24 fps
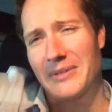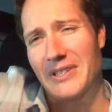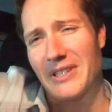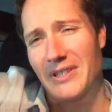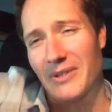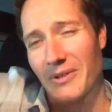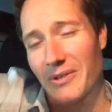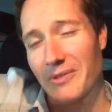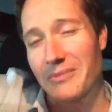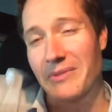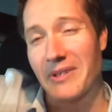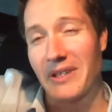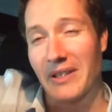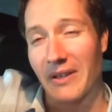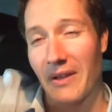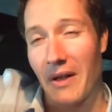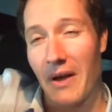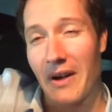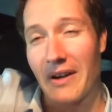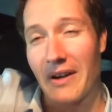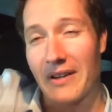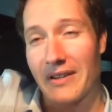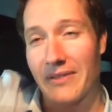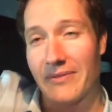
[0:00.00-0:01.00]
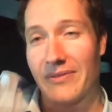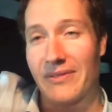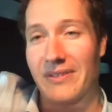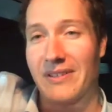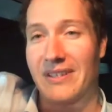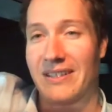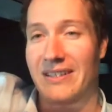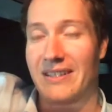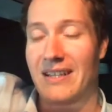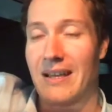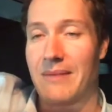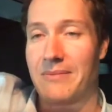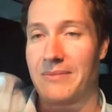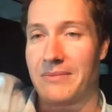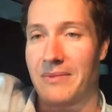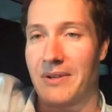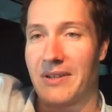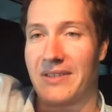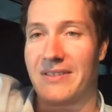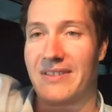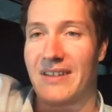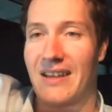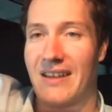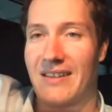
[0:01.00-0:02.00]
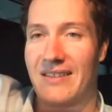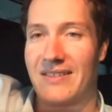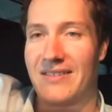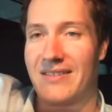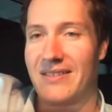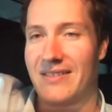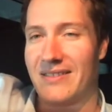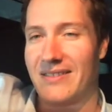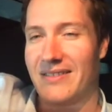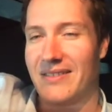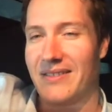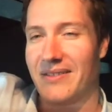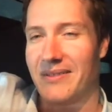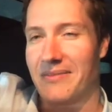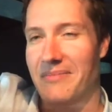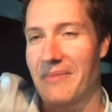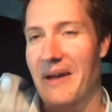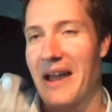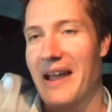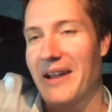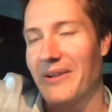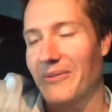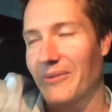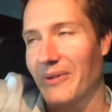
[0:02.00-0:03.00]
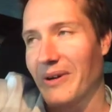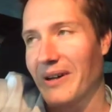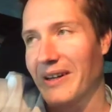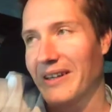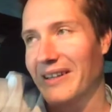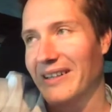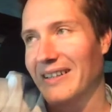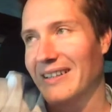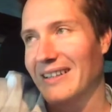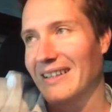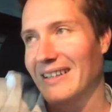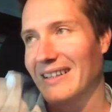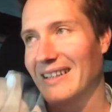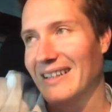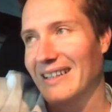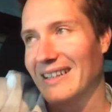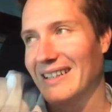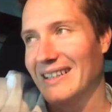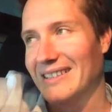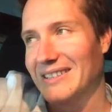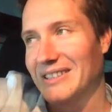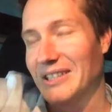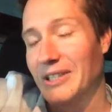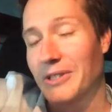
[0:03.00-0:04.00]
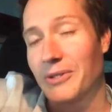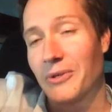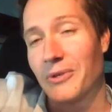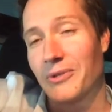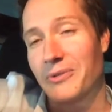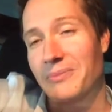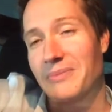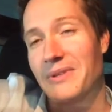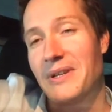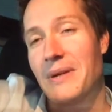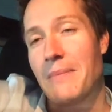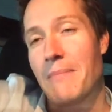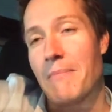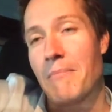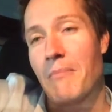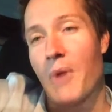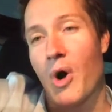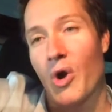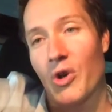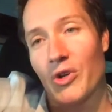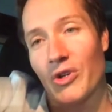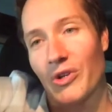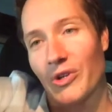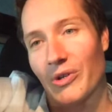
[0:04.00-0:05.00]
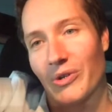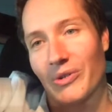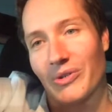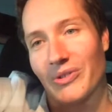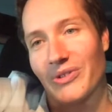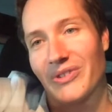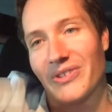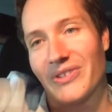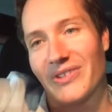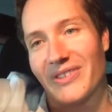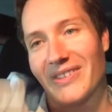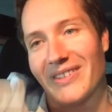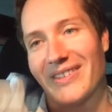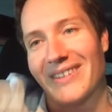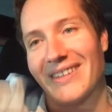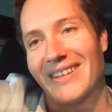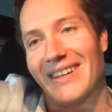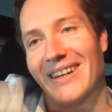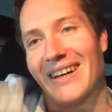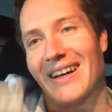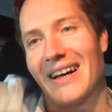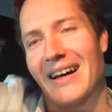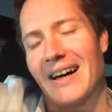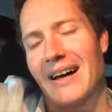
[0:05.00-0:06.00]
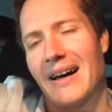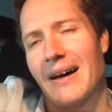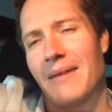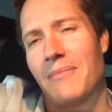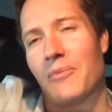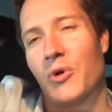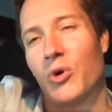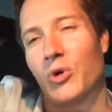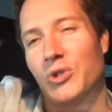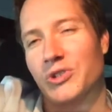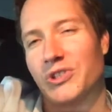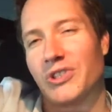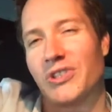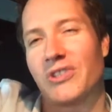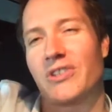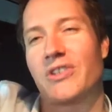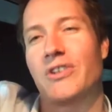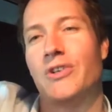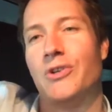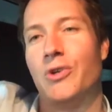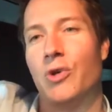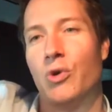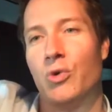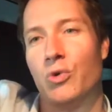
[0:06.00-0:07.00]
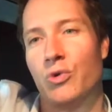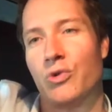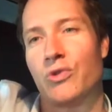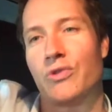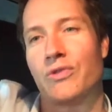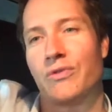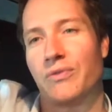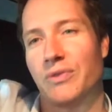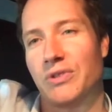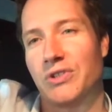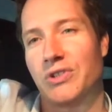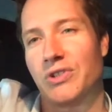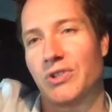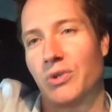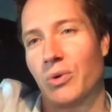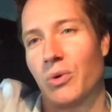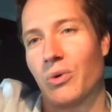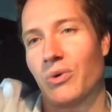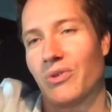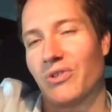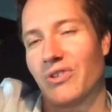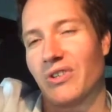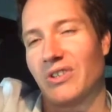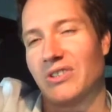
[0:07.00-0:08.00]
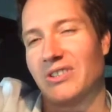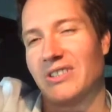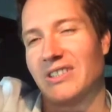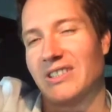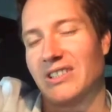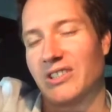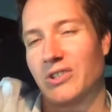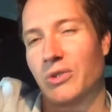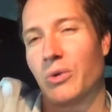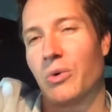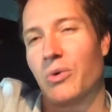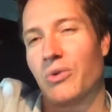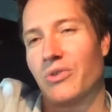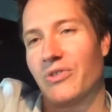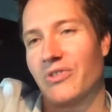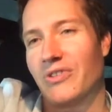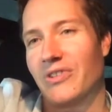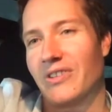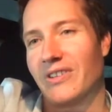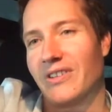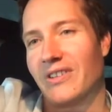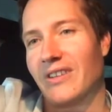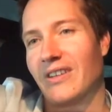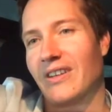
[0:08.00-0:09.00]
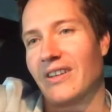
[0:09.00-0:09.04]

she calls me a lot of different nicknames, but I'd say this is the main one. She calls me Mongoose, or just Goose for short, so she shortens it.